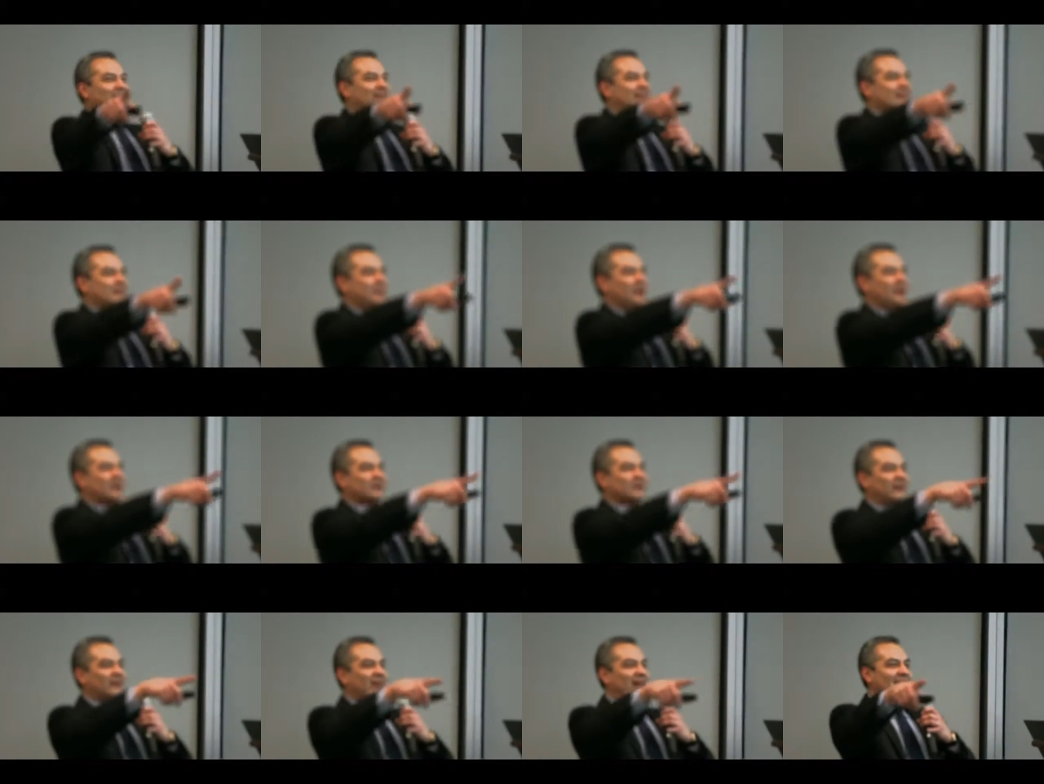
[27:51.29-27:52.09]
these
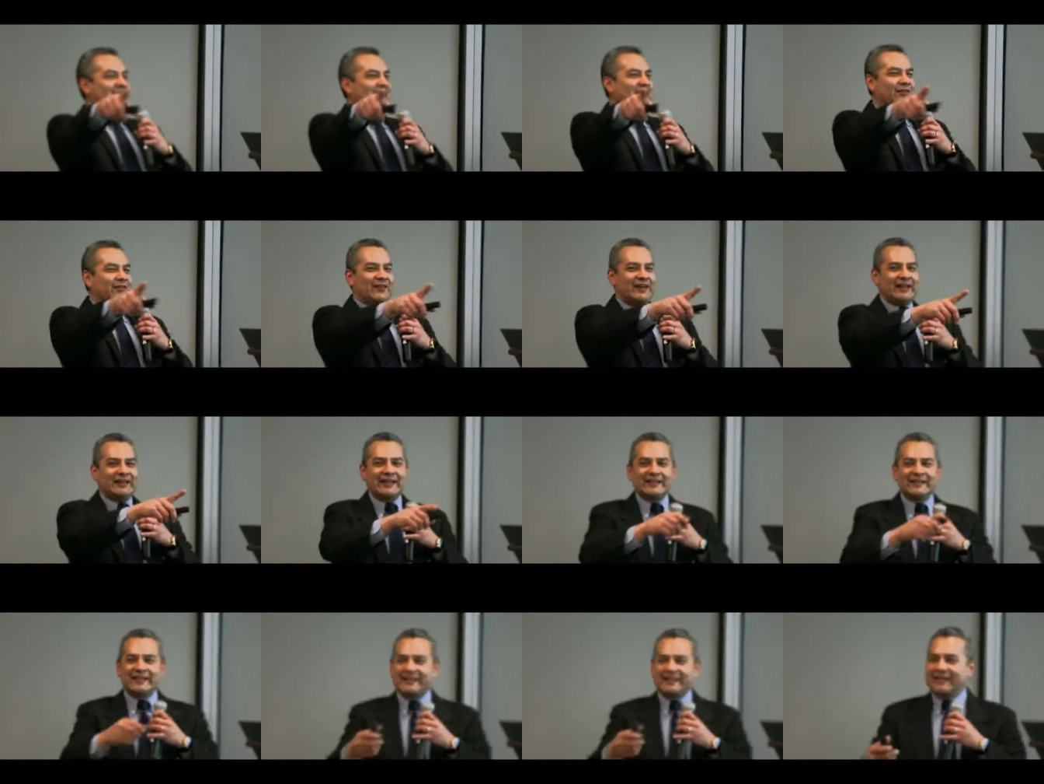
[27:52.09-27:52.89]
boats flying off in the
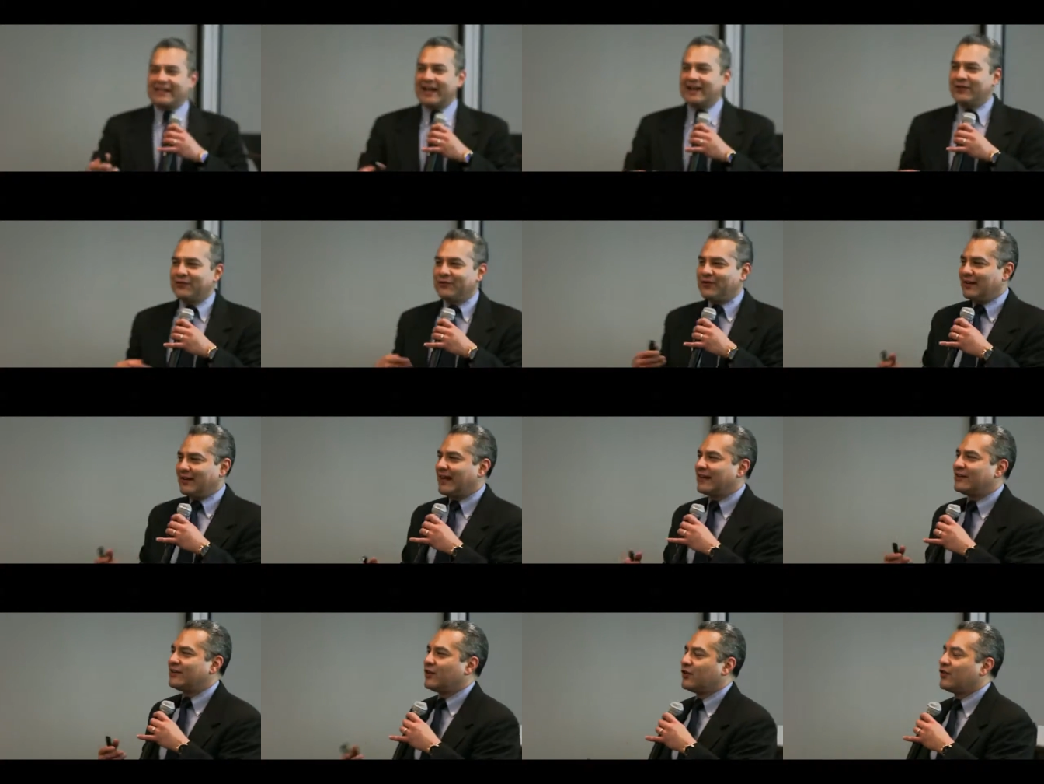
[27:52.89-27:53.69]
distance, now you feel
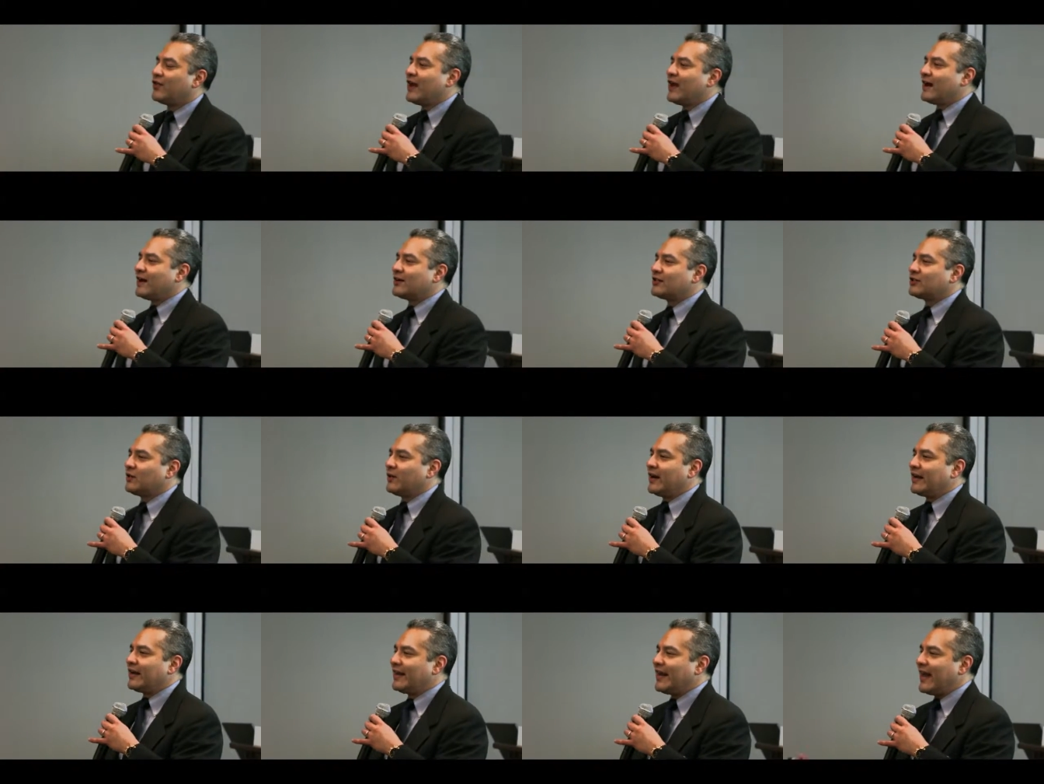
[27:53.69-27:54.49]
like you're there, so
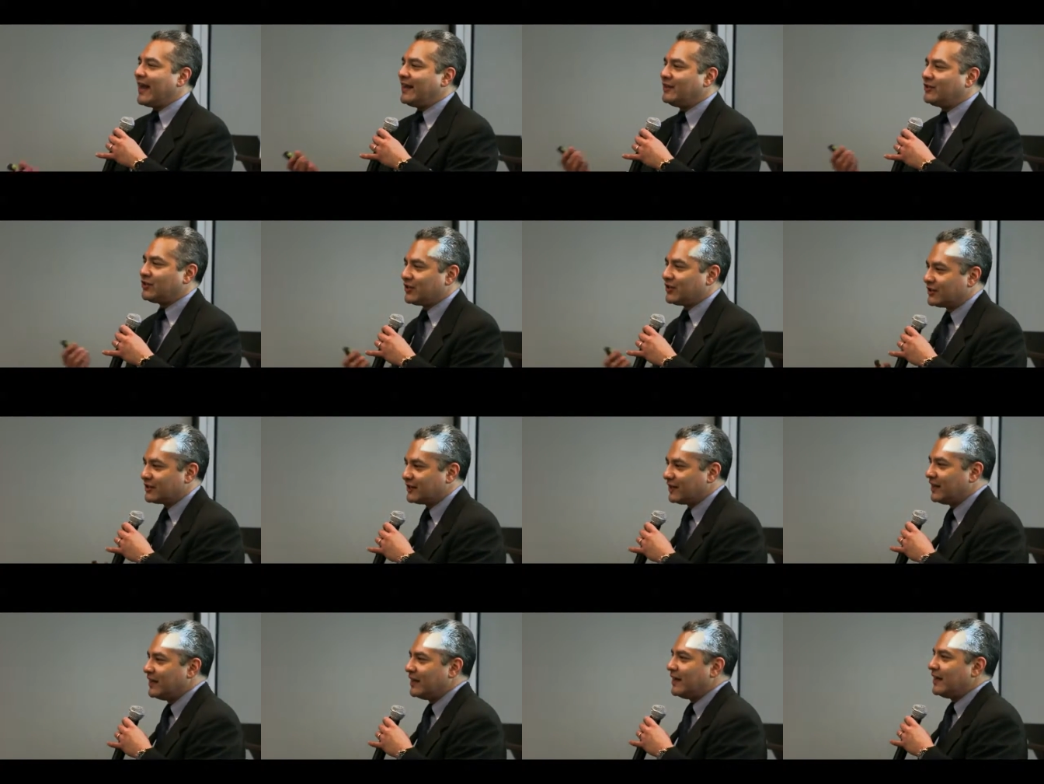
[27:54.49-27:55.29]
it engages